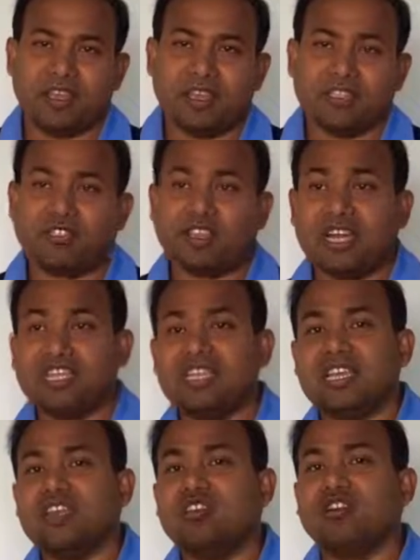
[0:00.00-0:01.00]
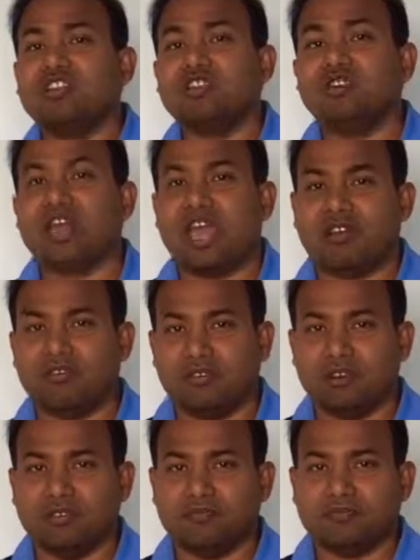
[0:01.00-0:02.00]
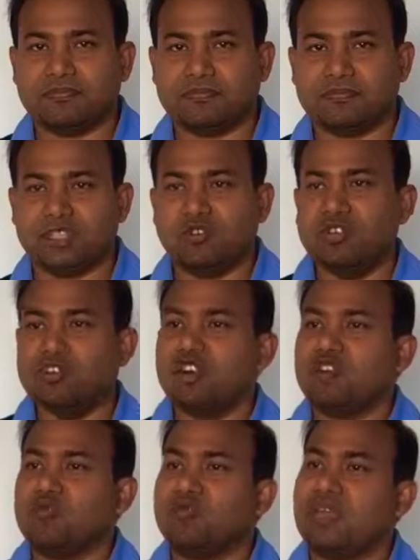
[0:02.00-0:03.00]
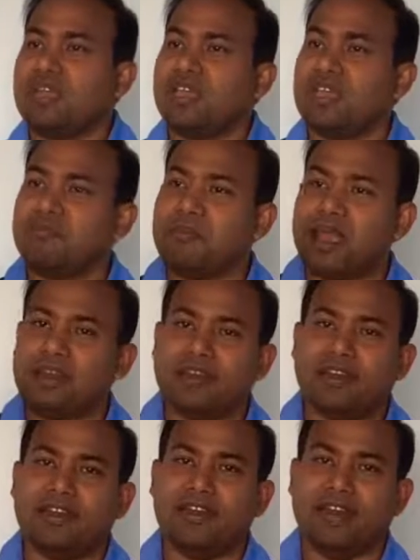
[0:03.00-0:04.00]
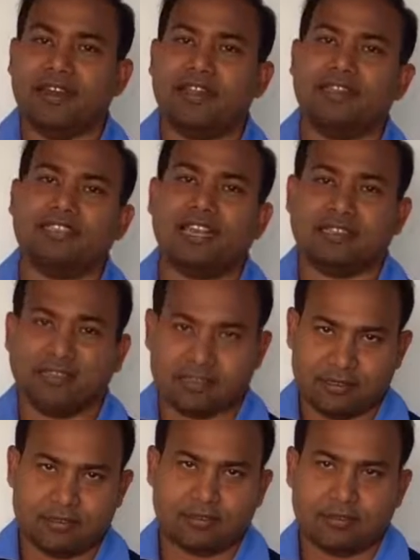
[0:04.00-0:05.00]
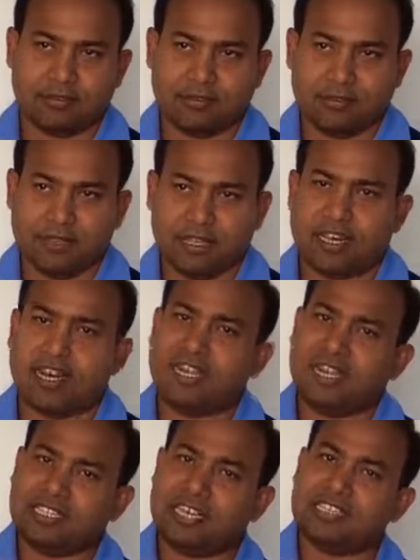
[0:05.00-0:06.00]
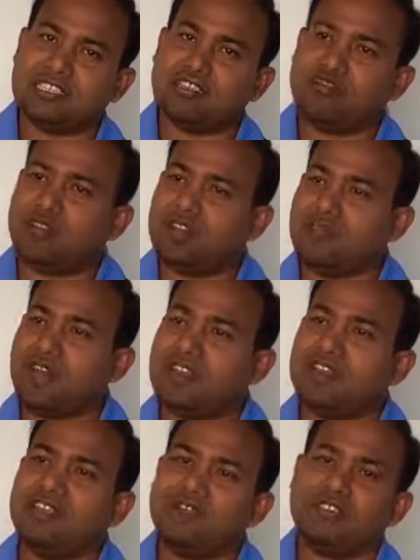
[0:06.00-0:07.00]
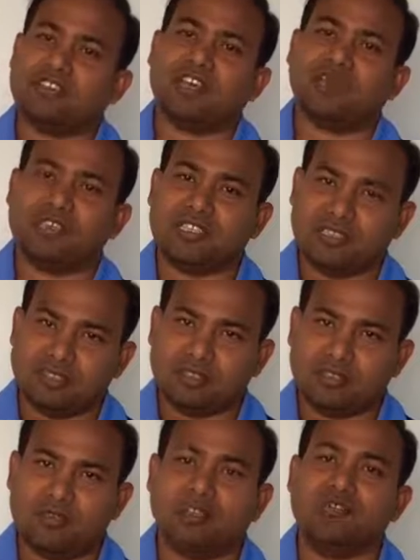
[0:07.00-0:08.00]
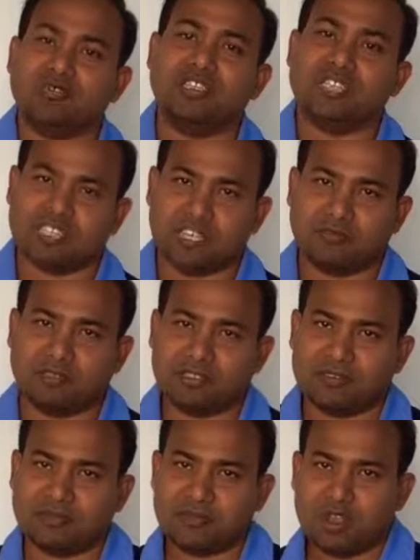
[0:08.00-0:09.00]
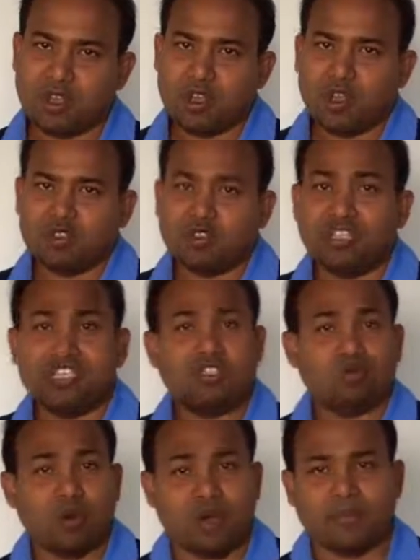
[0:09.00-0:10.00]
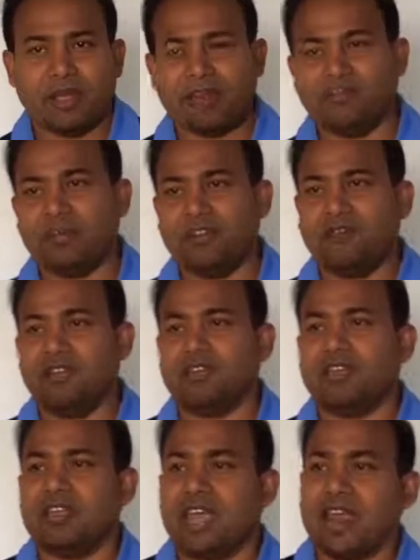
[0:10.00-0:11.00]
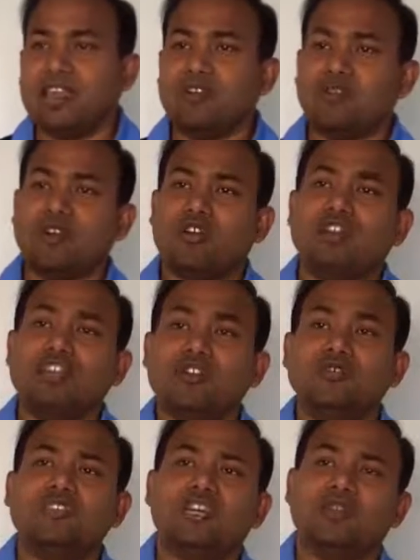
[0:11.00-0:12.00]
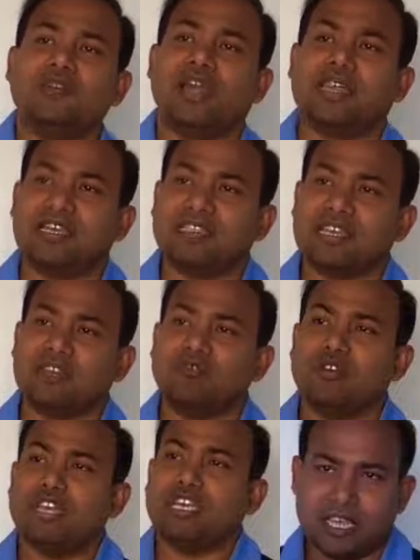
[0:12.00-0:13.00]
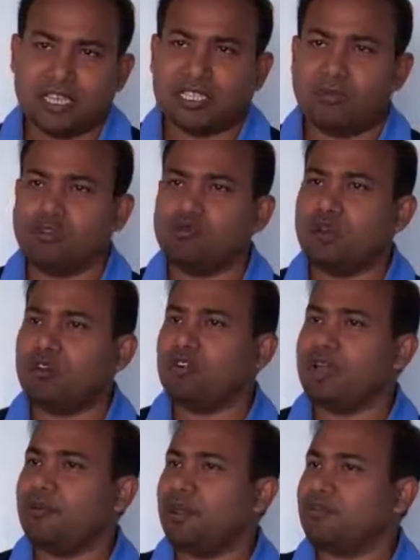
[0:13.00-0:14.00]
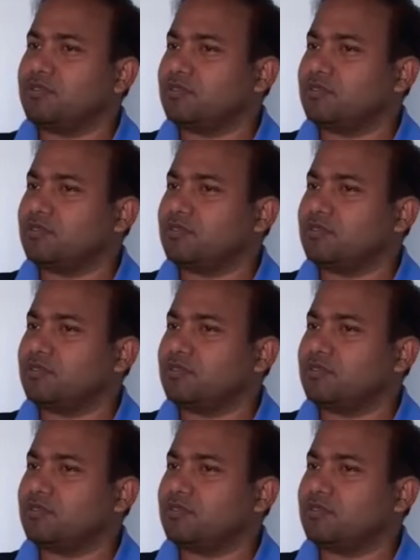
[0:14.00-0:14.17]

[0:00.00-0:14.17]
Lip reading: So that is again on your hand only. You need not to pay a mandatory rental charges. Rental charges is only valid if the service is, you are using the service. So this is one benefit. Another one on individual level, I can say you, suppose you want to develop